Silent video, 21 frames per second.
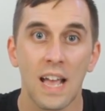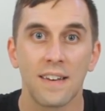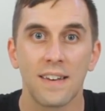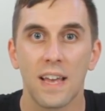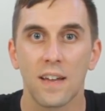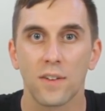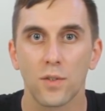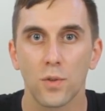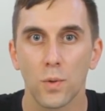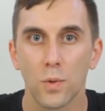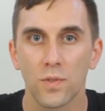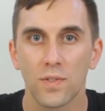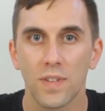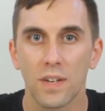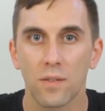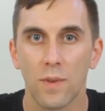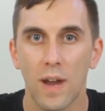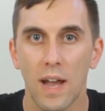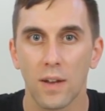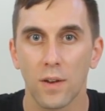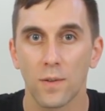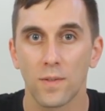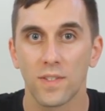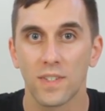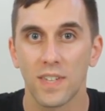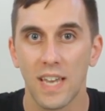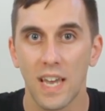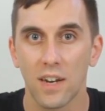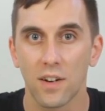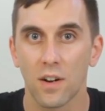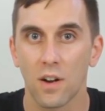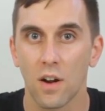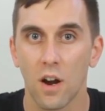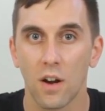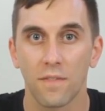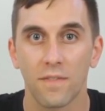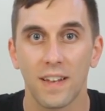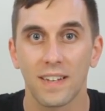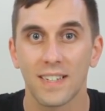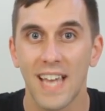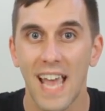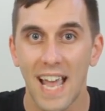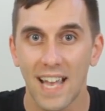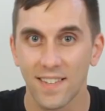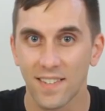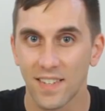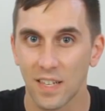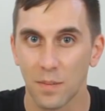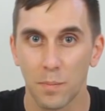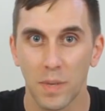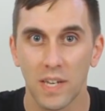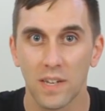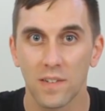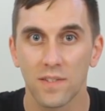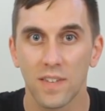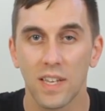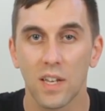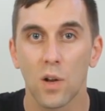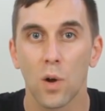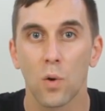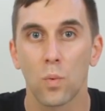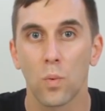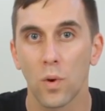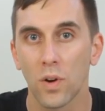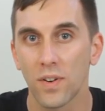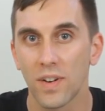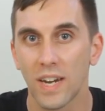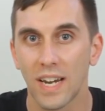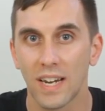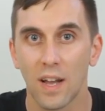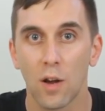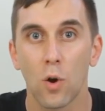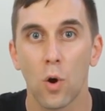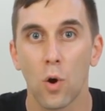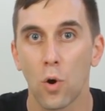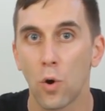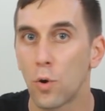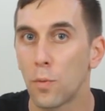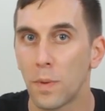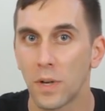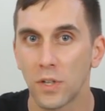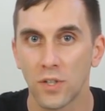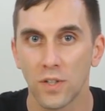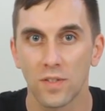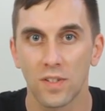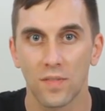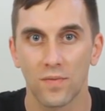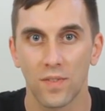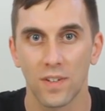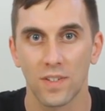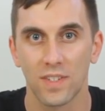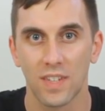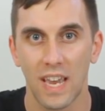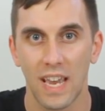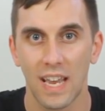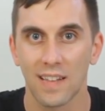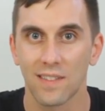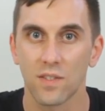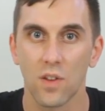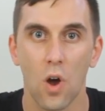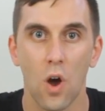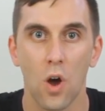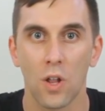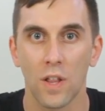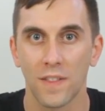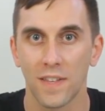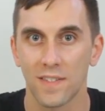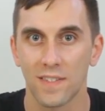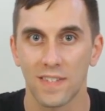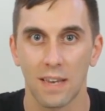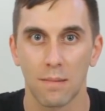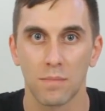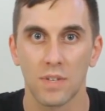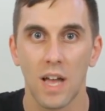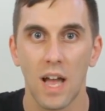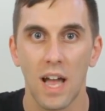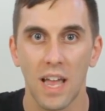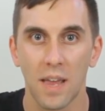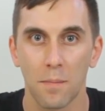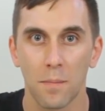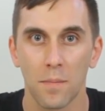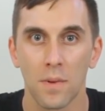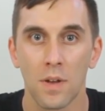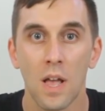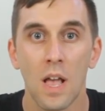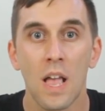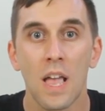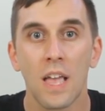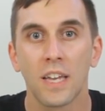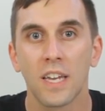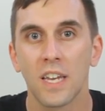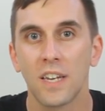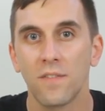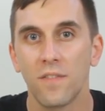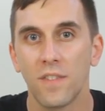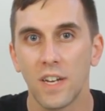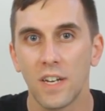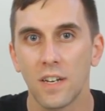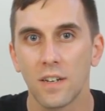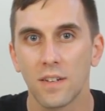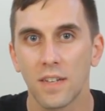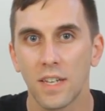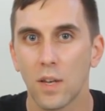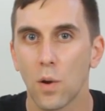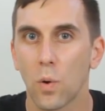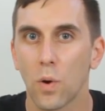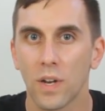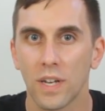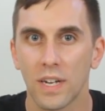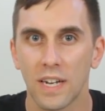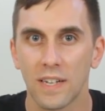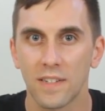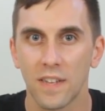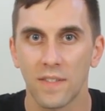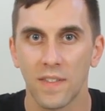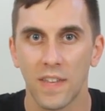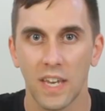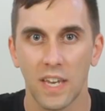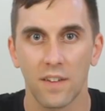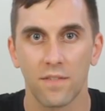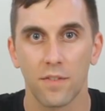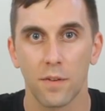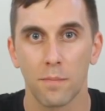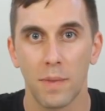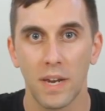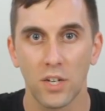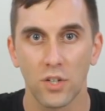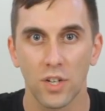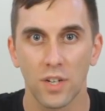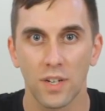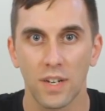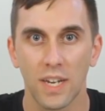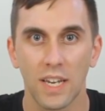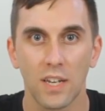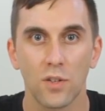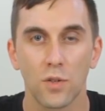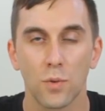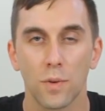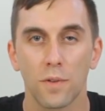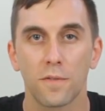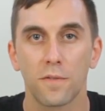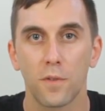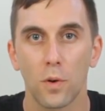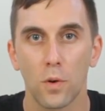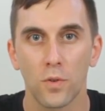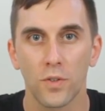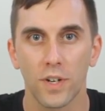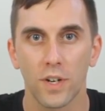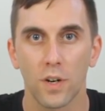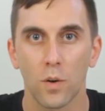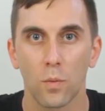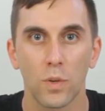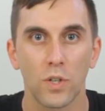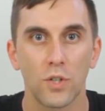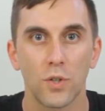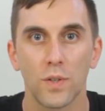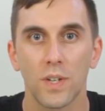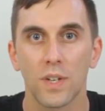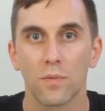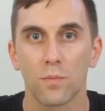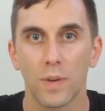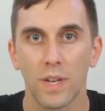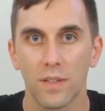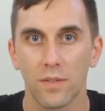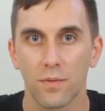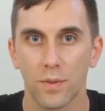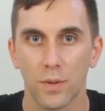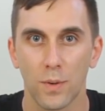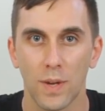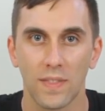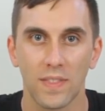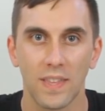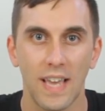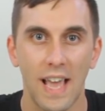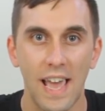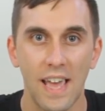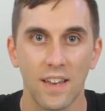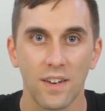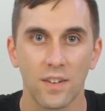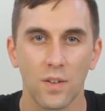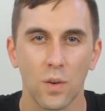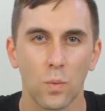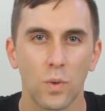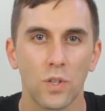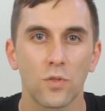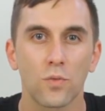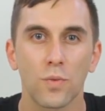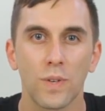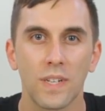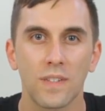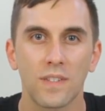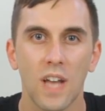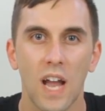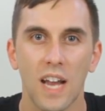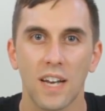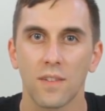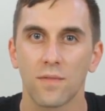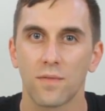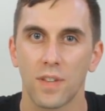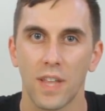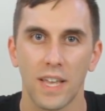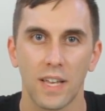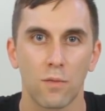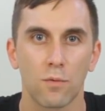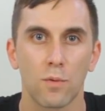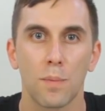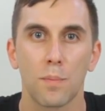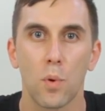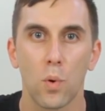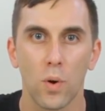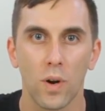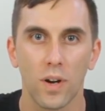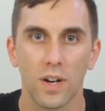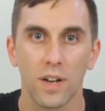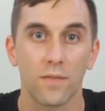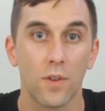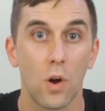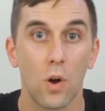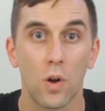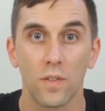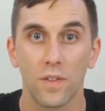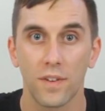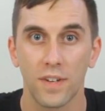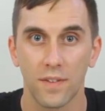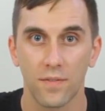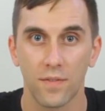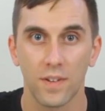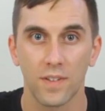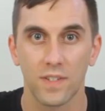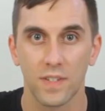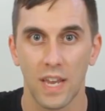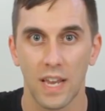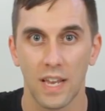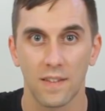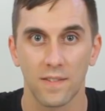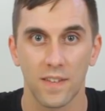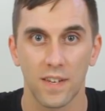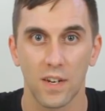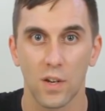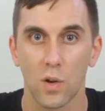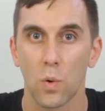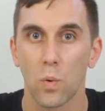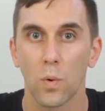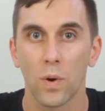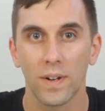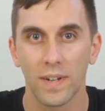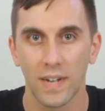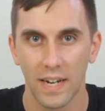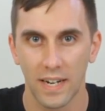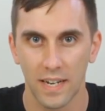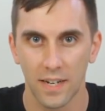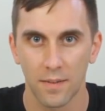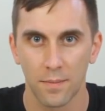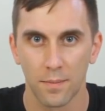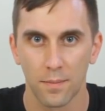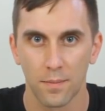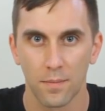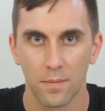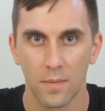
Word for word: Now, tools like Raccoon Scanner are fantastic because they coordinate a whole bunch of different scans all at the same time, conveniently organizing the information into a folder which you can read through at the end, which reads kind of like a report of all the different scans that it coordinated.